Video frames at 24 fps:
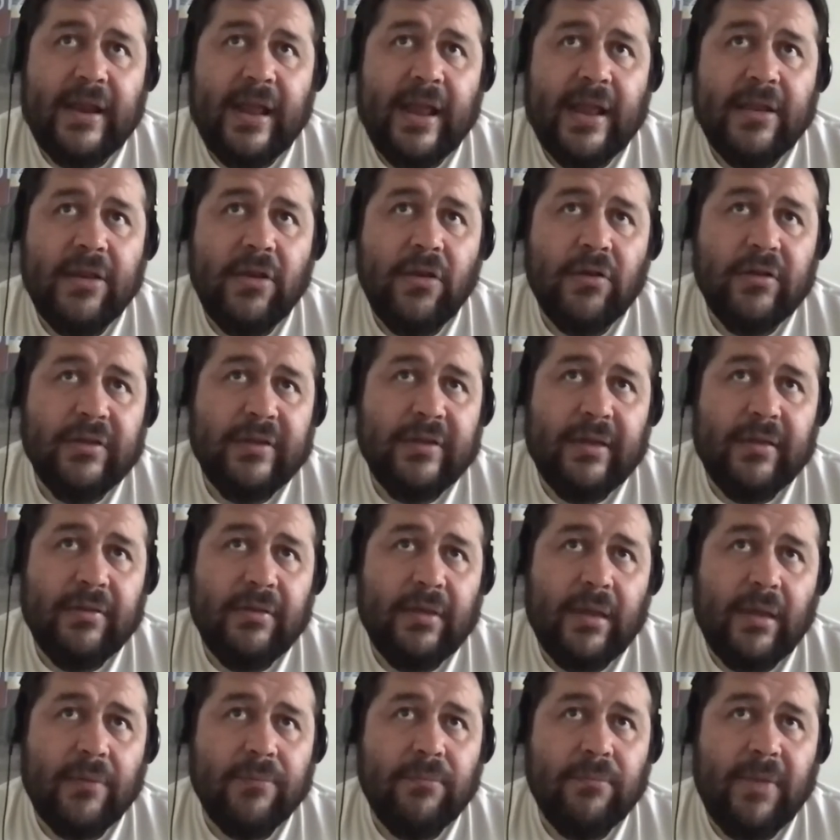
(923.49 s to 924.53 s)
and all
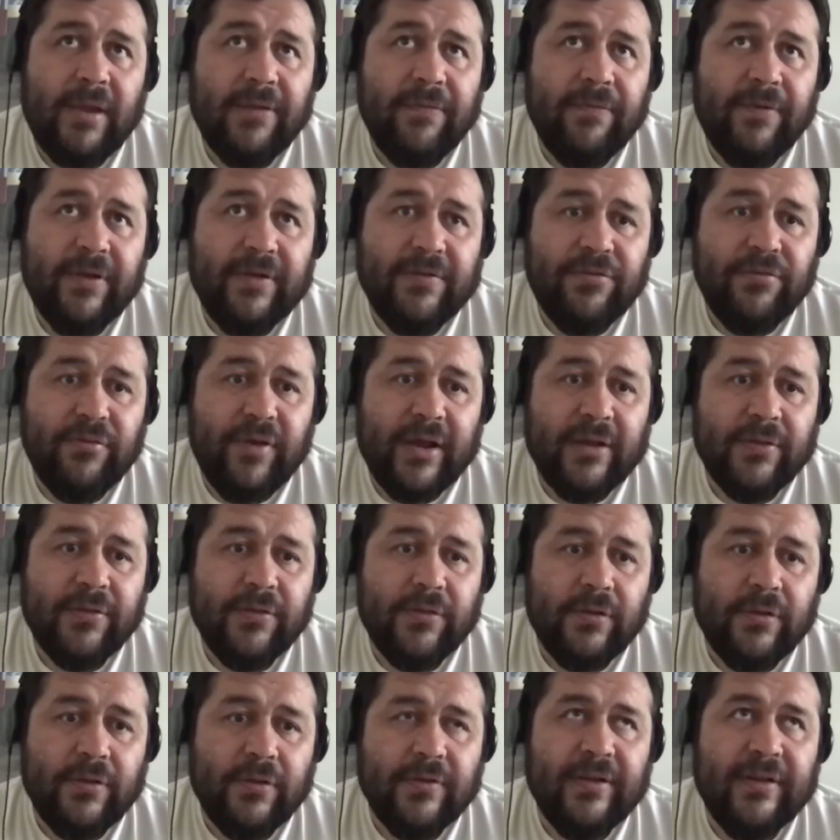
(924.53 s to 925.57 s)
my friends
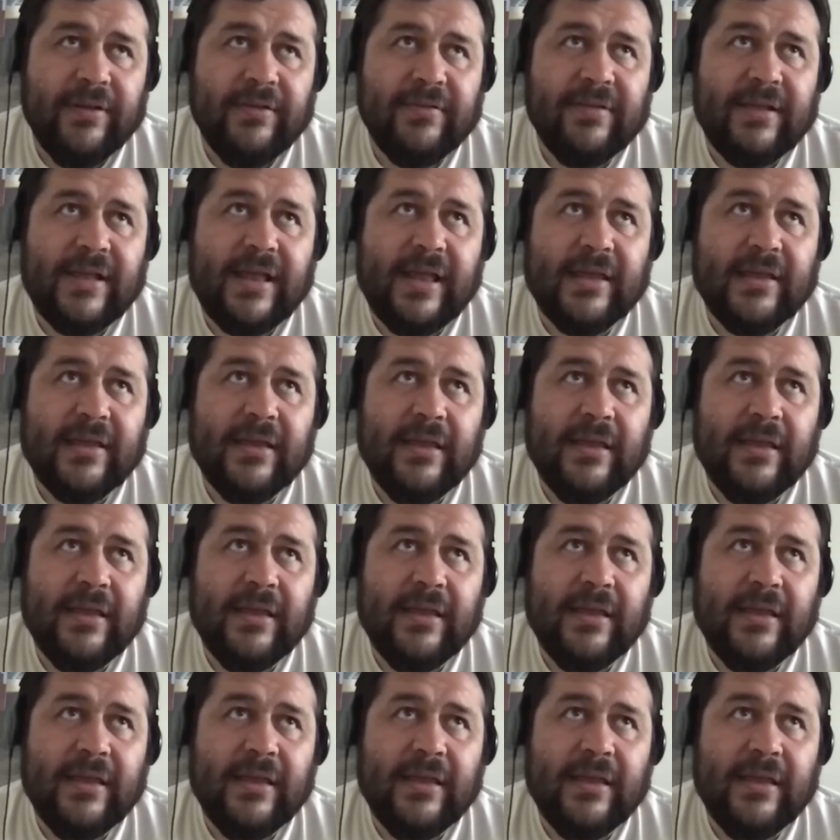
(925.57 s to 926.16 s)
director is like